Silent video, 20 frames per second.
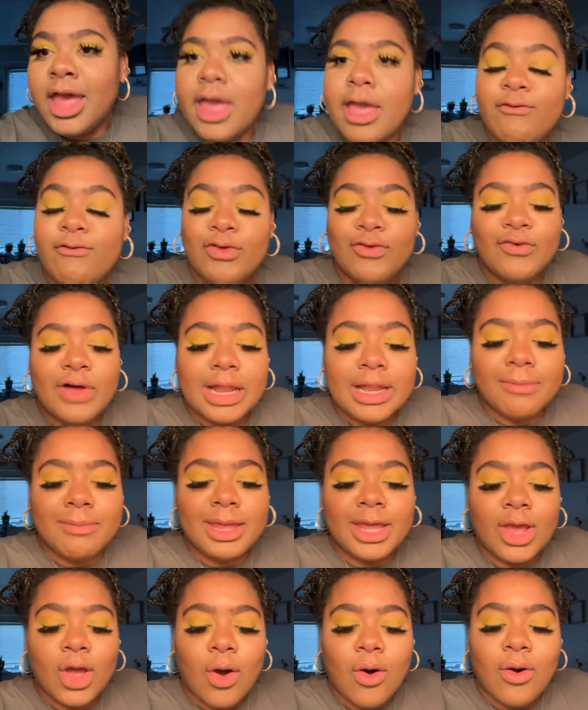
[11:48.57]
if you follow
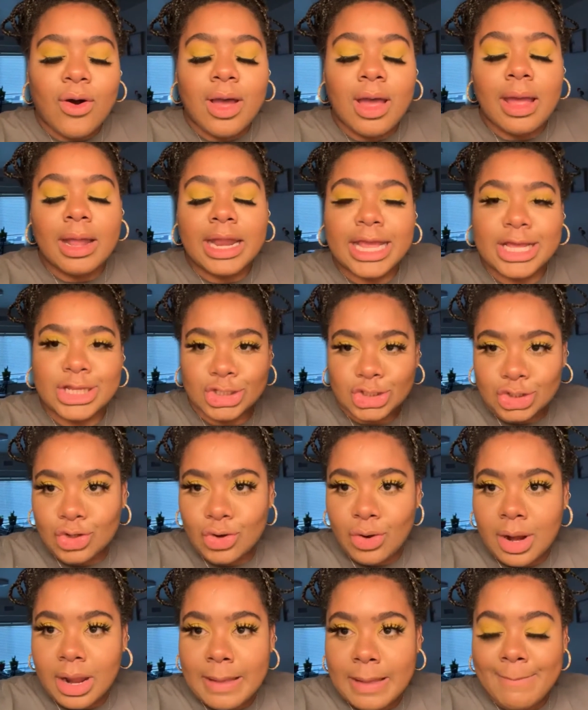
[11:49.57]
me on
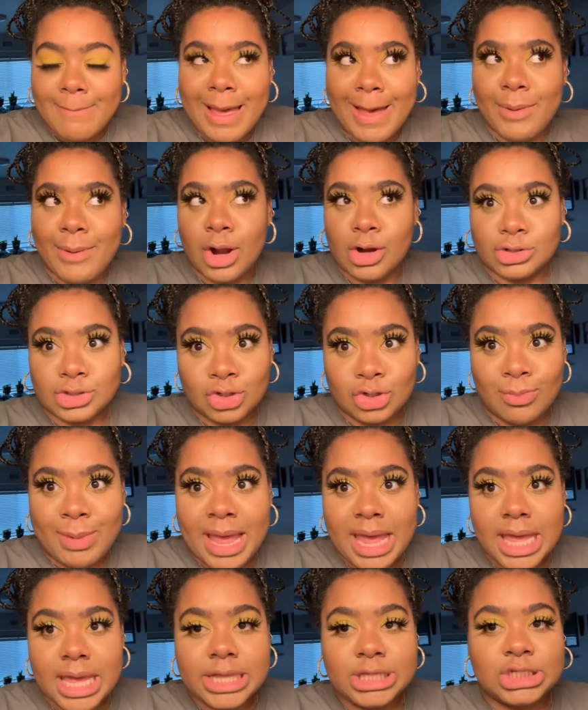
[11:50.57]
Instagram, my personal
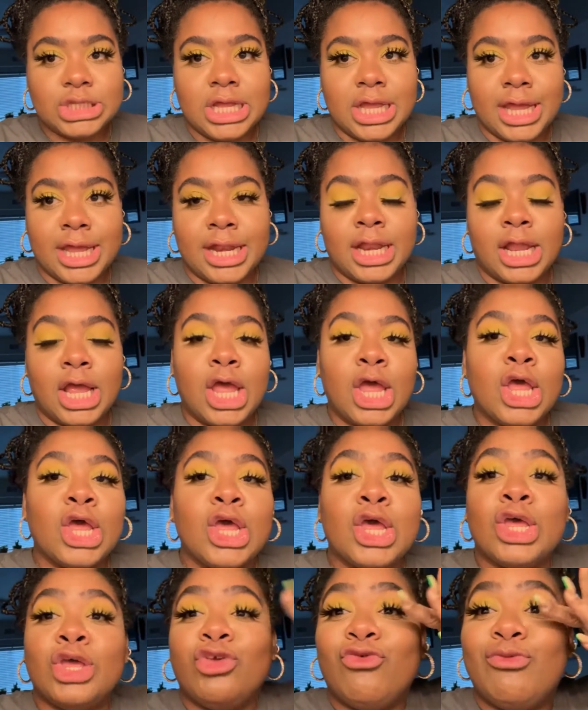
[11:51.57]
page, then
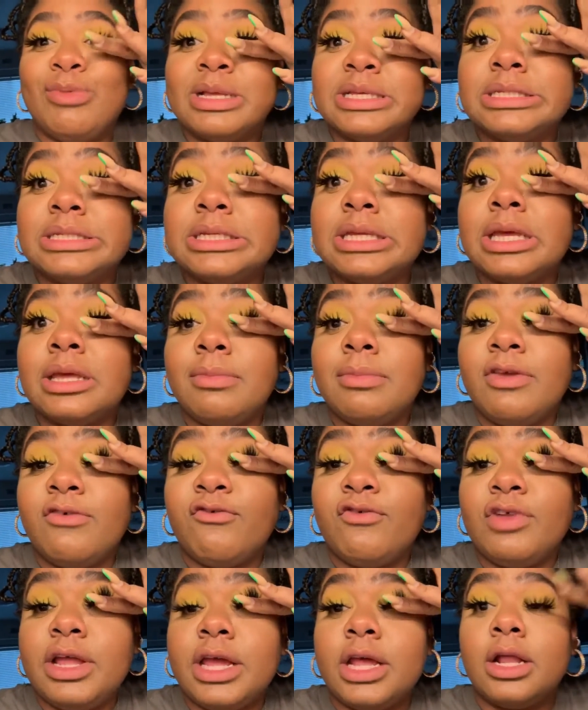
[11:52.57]
you've been seeing me
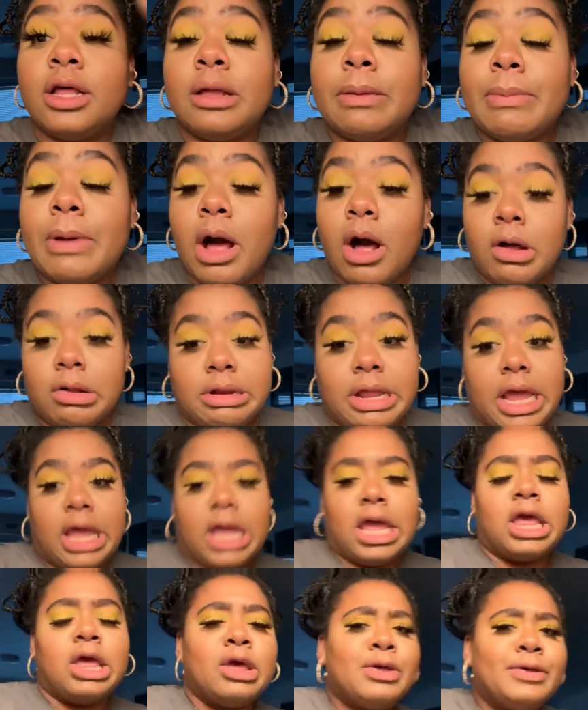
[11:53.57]
flick it up all
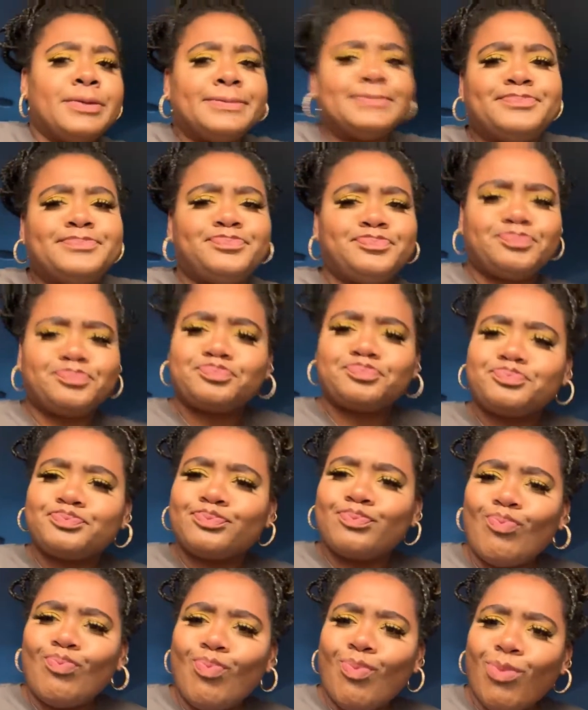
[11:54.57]
day
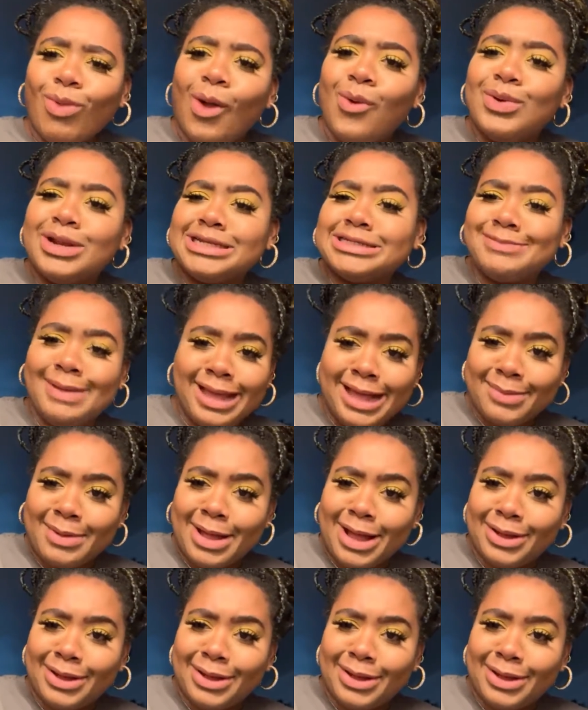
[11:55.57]
with this makeup